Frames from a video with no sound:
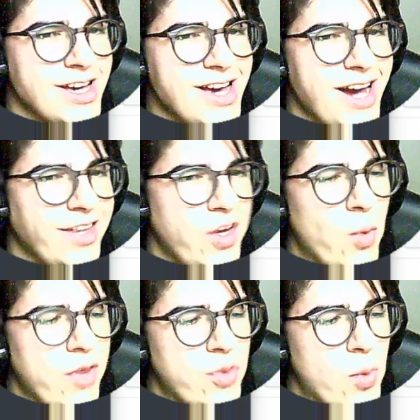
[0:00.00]
I didn't
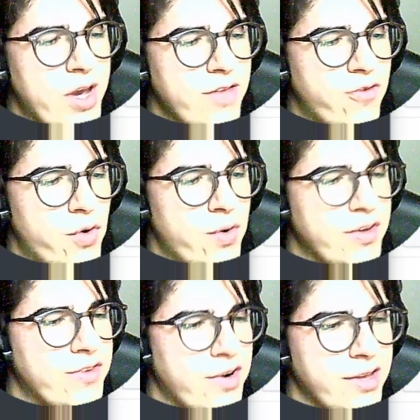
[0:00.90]
want to wait for
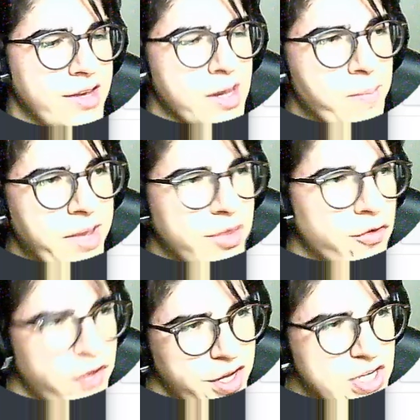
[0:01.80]
the targeting campaign to
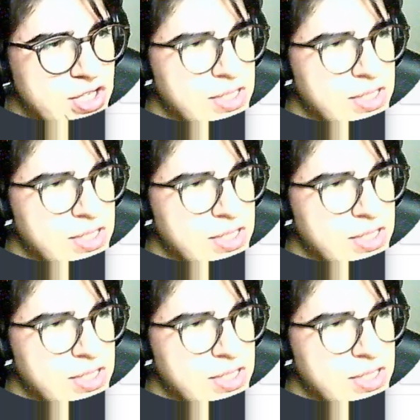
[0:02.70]
finish,